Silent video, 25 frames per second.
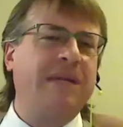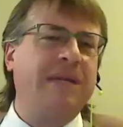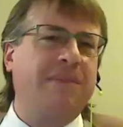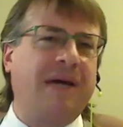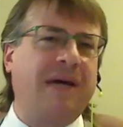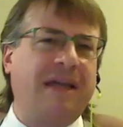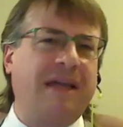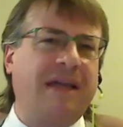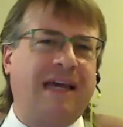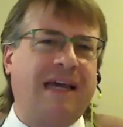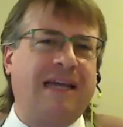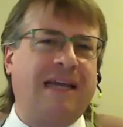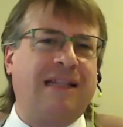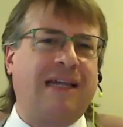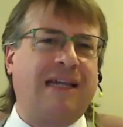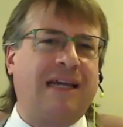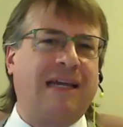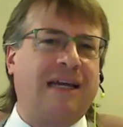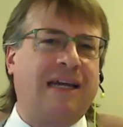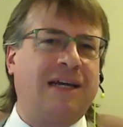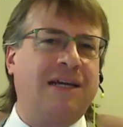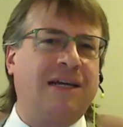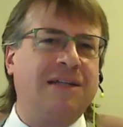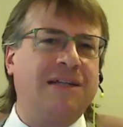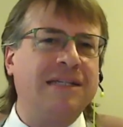by that? Like
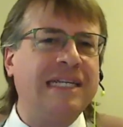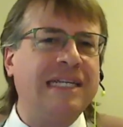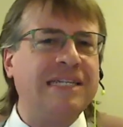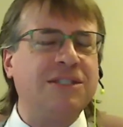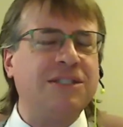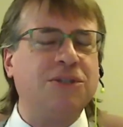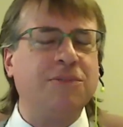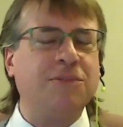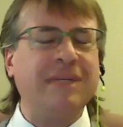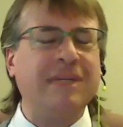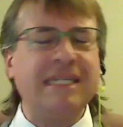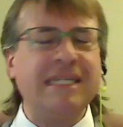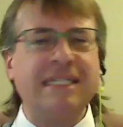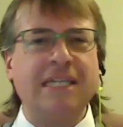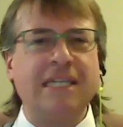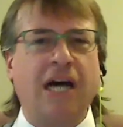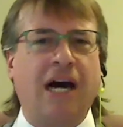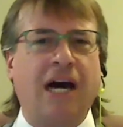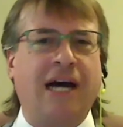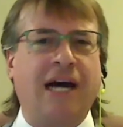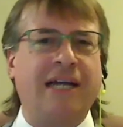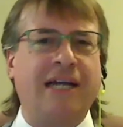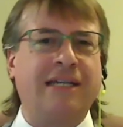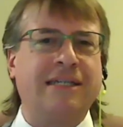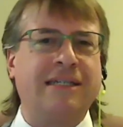needs to be
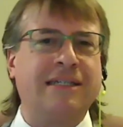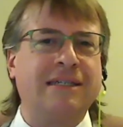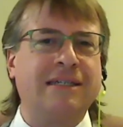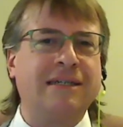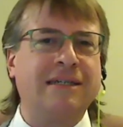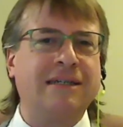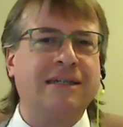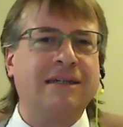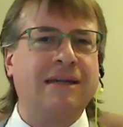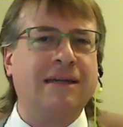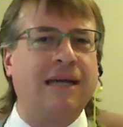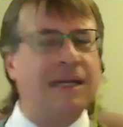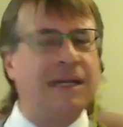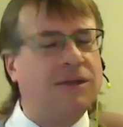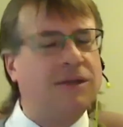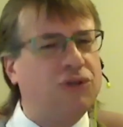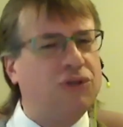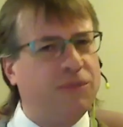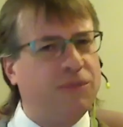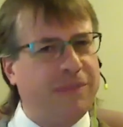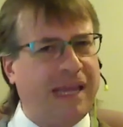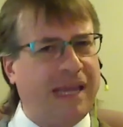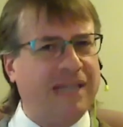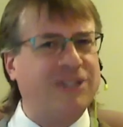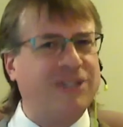done and to
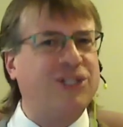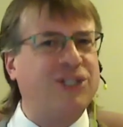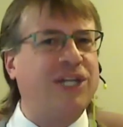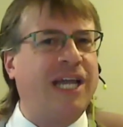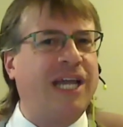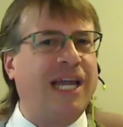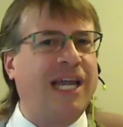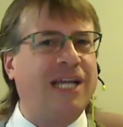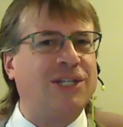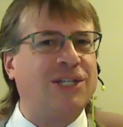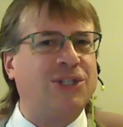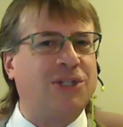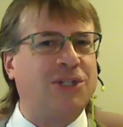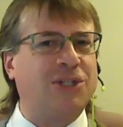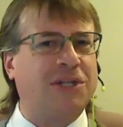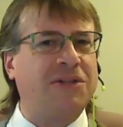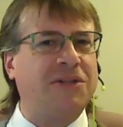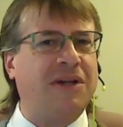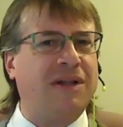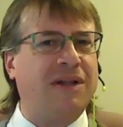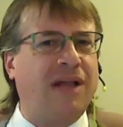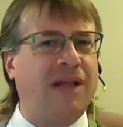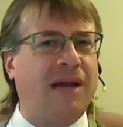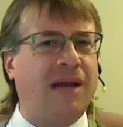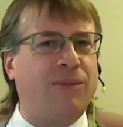make change? Can
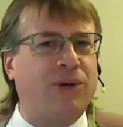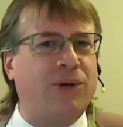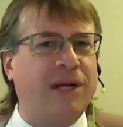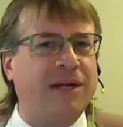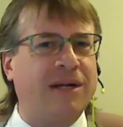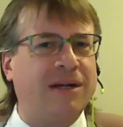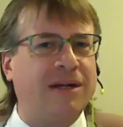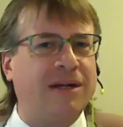you elaborate?